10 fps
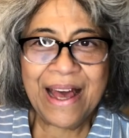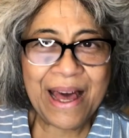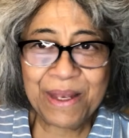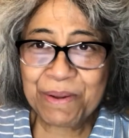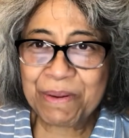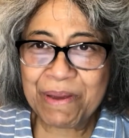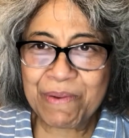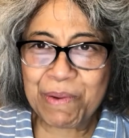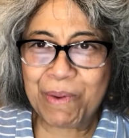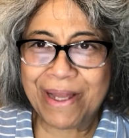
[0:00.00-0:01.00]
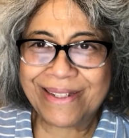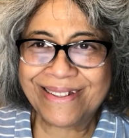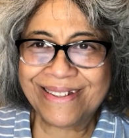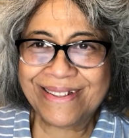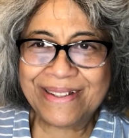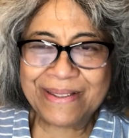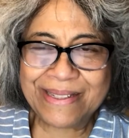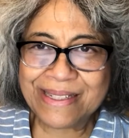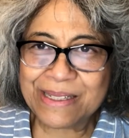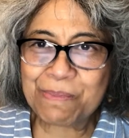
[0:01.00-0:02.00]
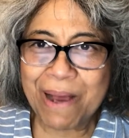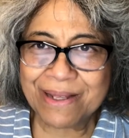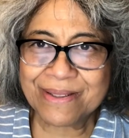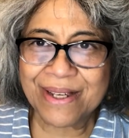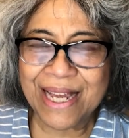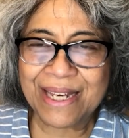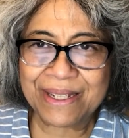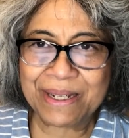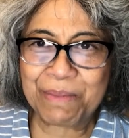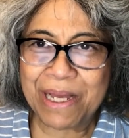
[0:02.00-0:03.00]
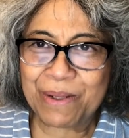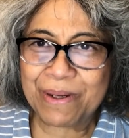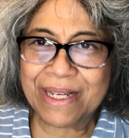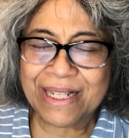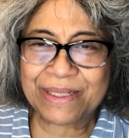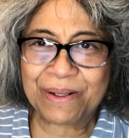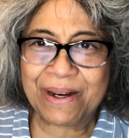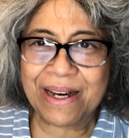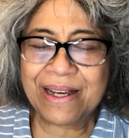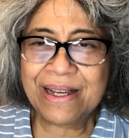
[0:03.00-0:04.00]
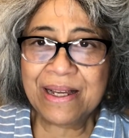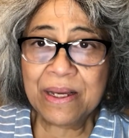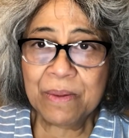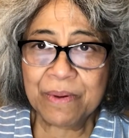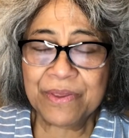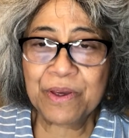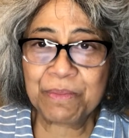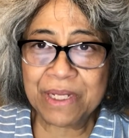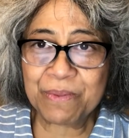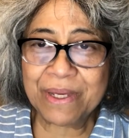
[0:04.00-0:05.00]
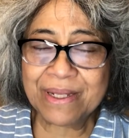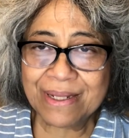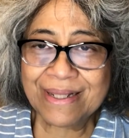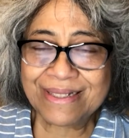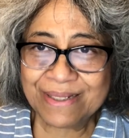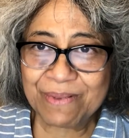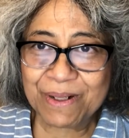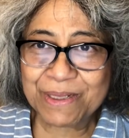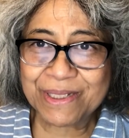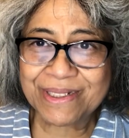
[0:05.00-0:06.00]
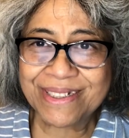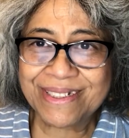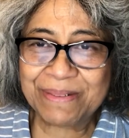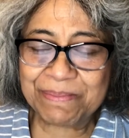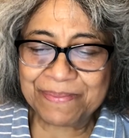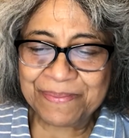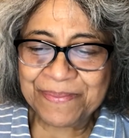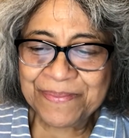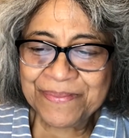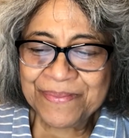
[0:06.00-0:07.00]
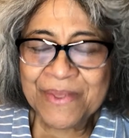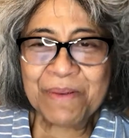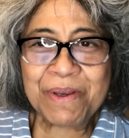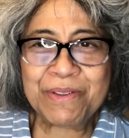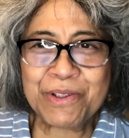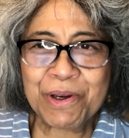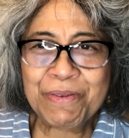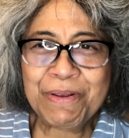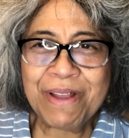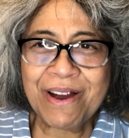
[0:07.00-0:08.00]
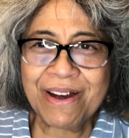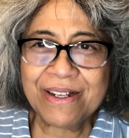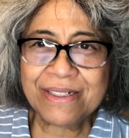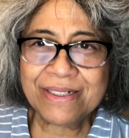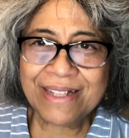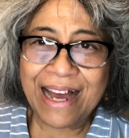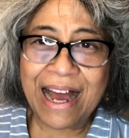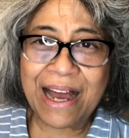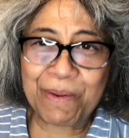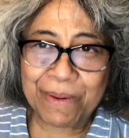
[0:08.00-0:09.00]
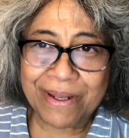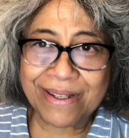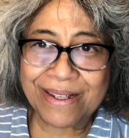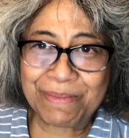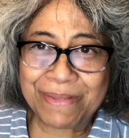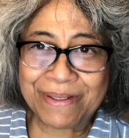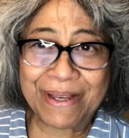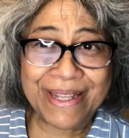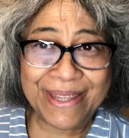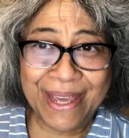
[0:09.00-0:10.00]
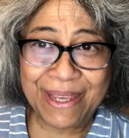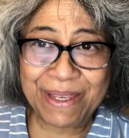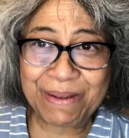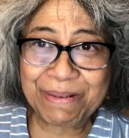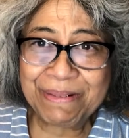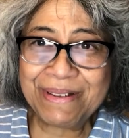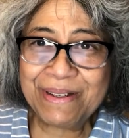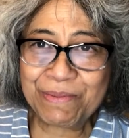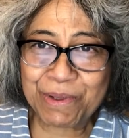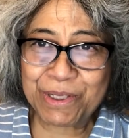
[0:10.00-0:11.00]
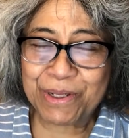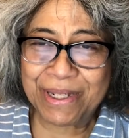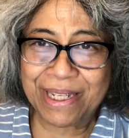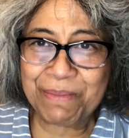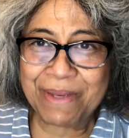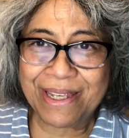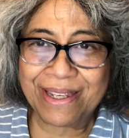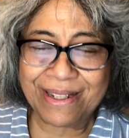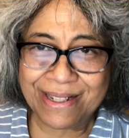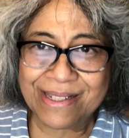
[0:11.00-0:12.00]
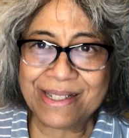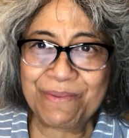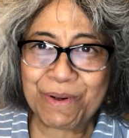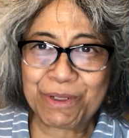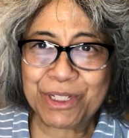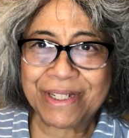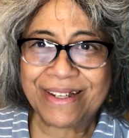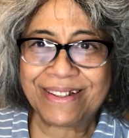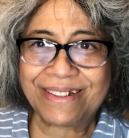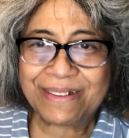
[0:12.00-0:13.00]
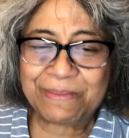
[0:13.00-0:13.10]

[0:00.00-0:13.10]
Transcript: Hello everyone, this is Pastor Kalina Malua Katoa with your midweek devotion. With joyful heart, I welcome you and thank you for joining me in this devotional.